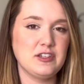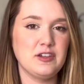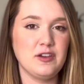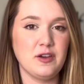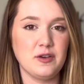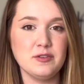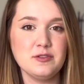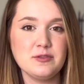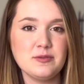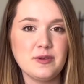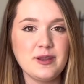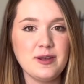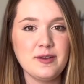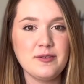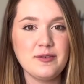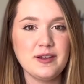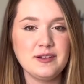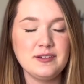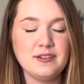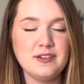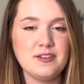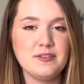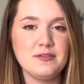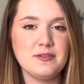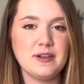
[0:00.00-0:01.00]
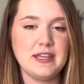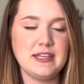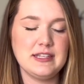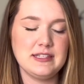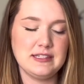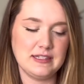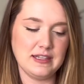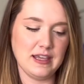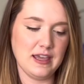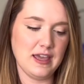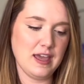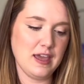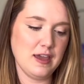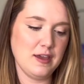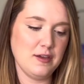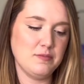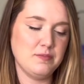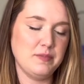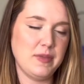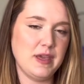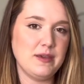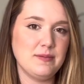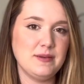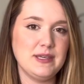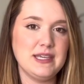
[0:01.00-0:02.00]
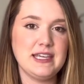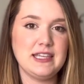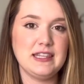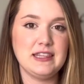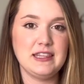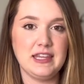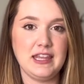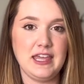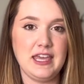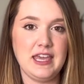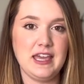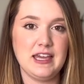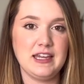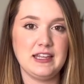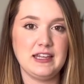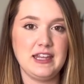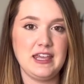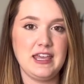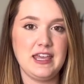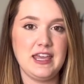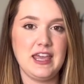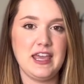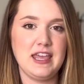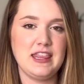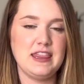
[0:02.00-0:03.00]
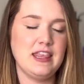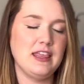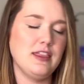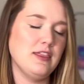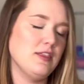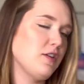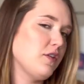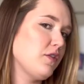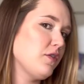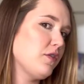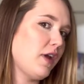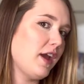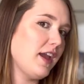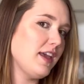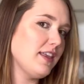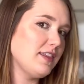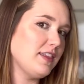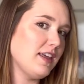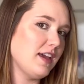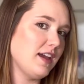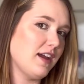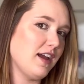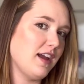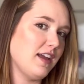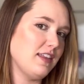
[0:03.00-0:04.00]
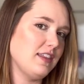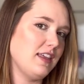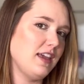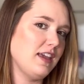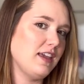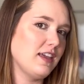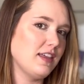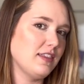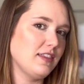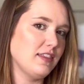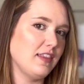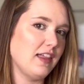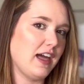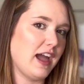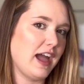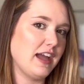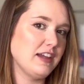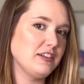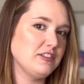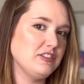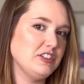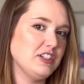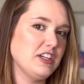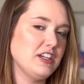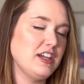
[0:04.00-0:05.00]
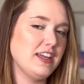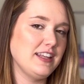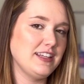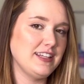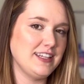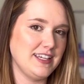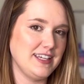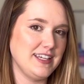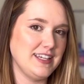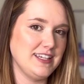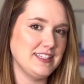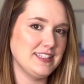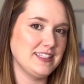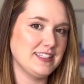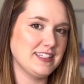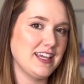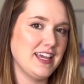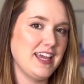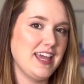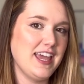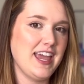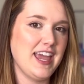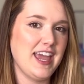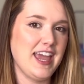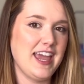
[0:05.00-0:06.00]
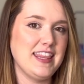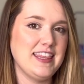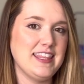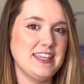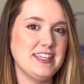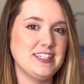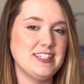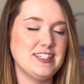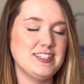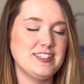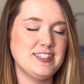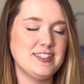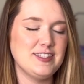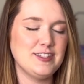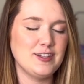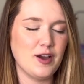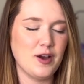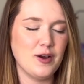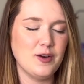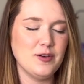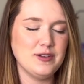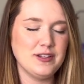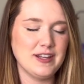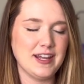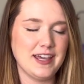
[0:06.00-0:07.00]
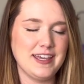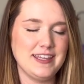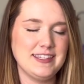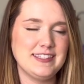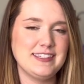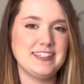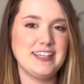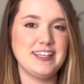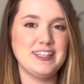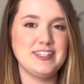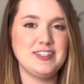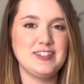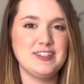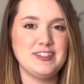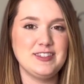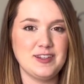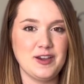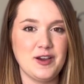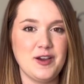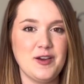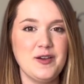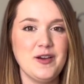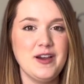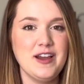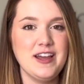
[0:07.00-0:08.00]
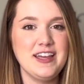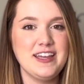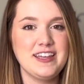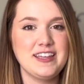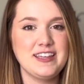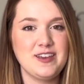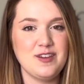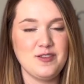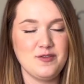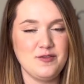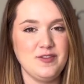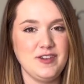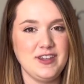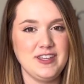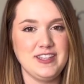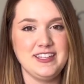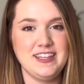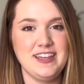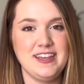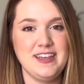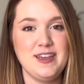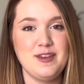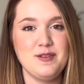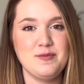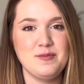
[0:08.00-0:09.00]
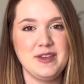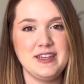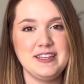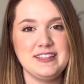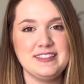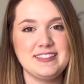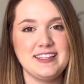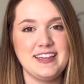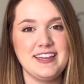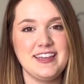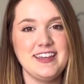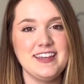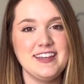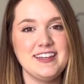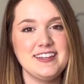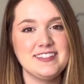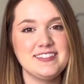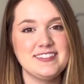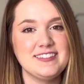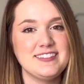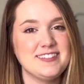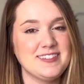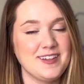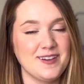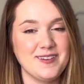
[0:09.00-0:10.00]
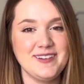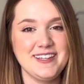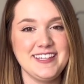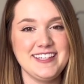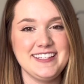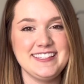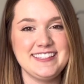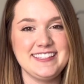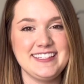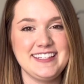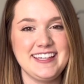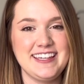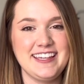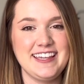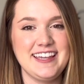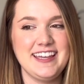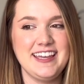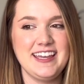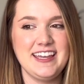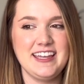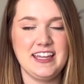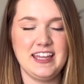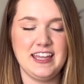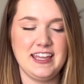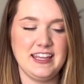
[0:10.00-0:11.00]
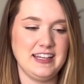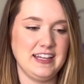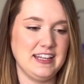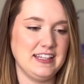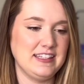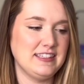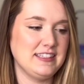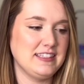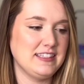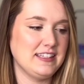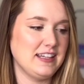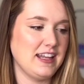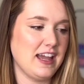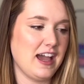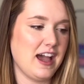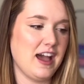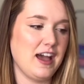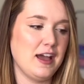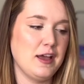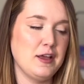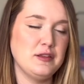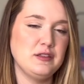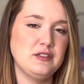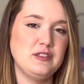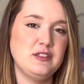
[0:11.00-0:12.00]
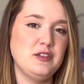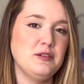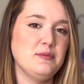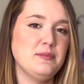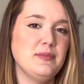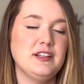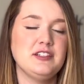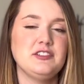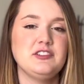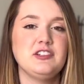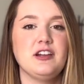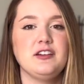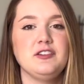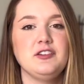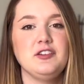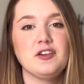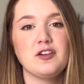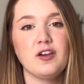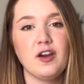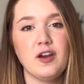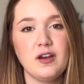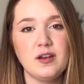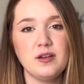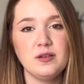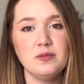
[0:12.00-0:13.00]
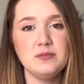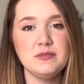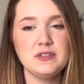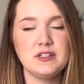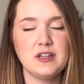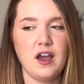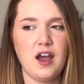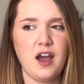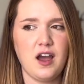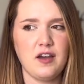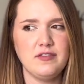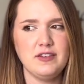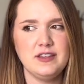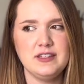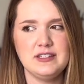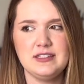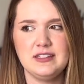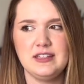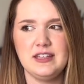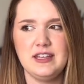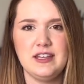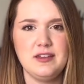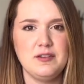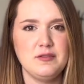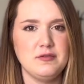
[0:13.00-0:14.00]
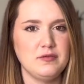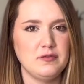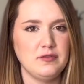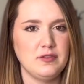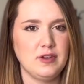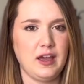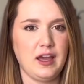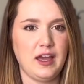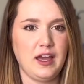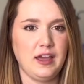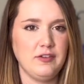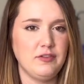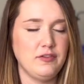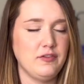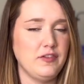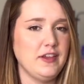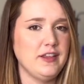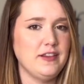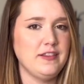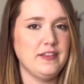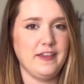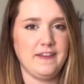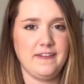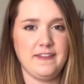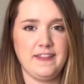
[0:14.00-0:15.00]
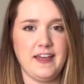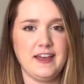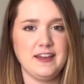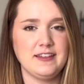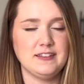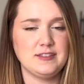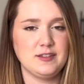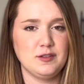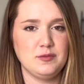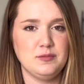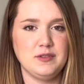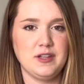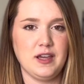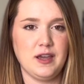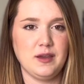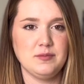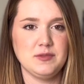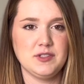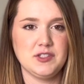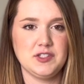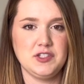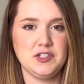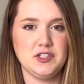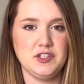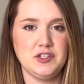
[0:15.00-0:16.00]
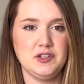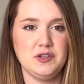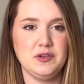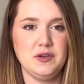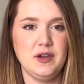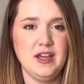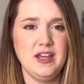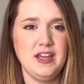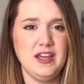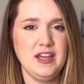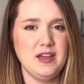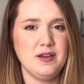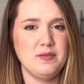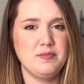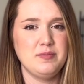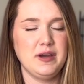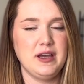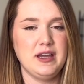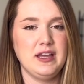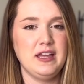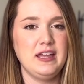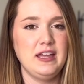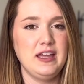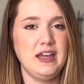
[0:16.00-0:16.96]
goes right around your waist. Baby can lay on it and then they're right there and they can latch and eat. And it is so nice and so convenient. It makes it so easy and it's not too much on your arms. Obviously, I feed like that sometimes too, but